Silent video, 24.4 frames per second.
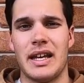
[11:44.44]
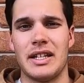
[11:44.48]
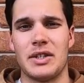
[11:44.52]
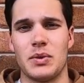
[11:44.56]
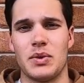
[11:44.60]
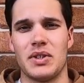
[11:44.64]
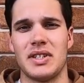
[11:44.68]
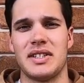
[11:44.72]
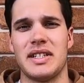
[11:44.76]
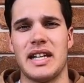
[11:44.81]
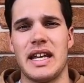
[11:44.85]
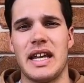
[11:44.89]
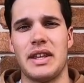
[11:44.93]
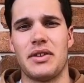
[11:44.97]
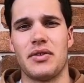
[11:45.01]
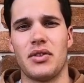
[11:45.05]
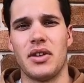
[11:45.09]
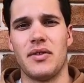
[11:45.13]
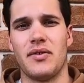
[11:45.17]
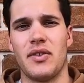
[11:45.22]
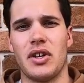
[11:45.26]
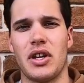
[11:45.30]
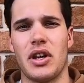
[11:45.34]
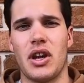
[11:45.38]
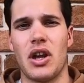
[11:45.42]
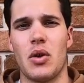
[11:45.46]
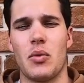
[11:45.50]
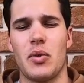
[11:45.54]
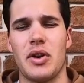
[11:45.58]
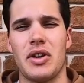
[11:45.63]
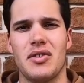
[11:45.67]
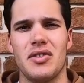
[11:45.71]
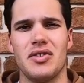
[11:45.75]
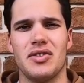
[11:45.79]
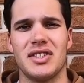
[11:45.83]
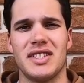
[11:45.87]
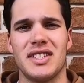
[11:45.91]
As you would have seen through the video,
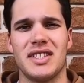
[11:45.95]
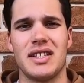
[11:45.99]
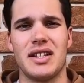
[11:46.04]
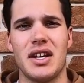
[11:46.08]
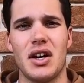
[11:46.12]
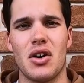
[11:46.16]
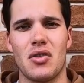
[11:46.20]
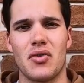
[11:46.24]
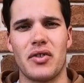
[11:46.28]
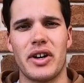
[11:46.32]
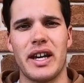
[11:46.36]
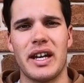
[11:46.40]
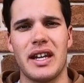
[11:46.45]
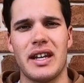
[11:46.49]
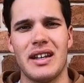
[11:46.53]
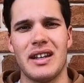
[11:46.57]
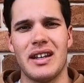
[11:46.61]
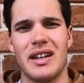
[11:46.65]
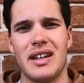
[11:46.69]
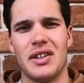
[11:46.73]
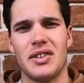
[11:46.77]
we use a snell rig,